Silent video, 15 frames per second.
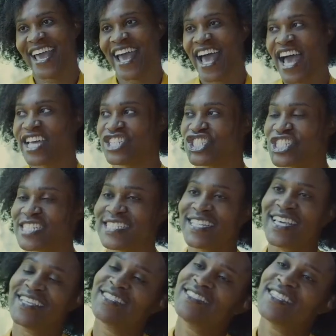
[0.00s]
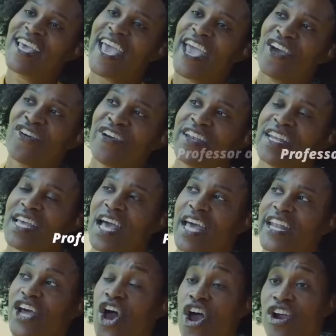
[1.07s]
I just sent Aaron an
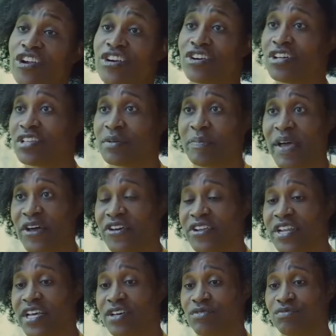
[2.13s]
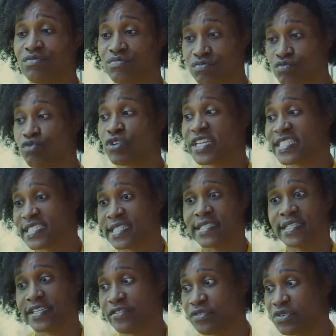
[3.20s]
article about recently,
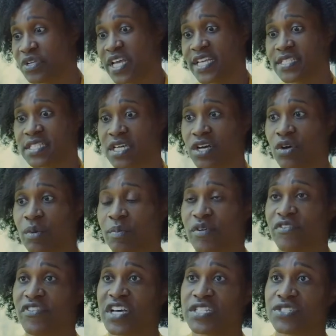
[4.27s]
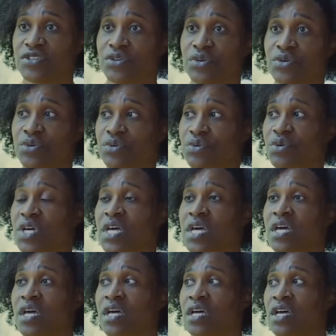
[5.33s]
a few days ago, a professor who
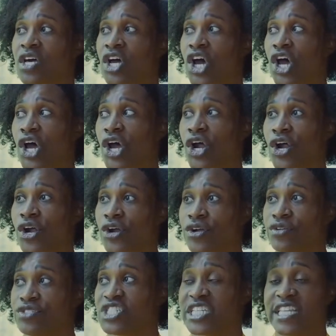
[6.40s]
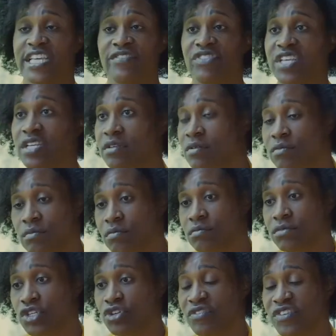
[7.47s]
she lived in
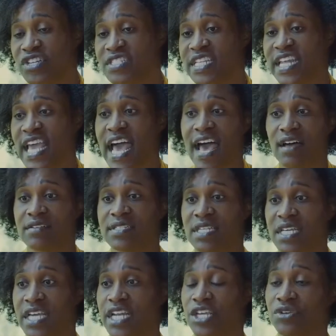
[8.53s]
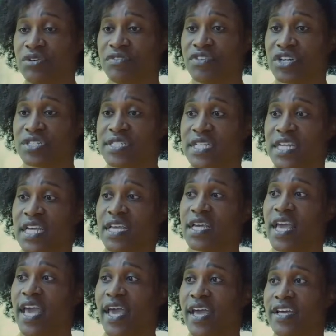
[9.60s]
university housing at a university,
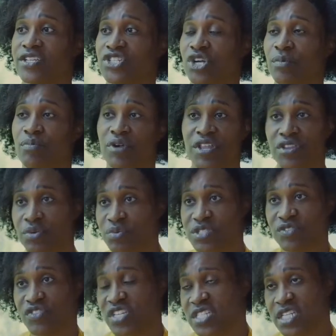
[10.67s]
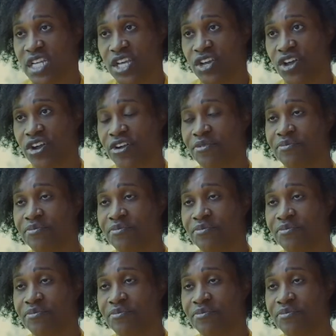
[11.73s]
and her brother was visiting her,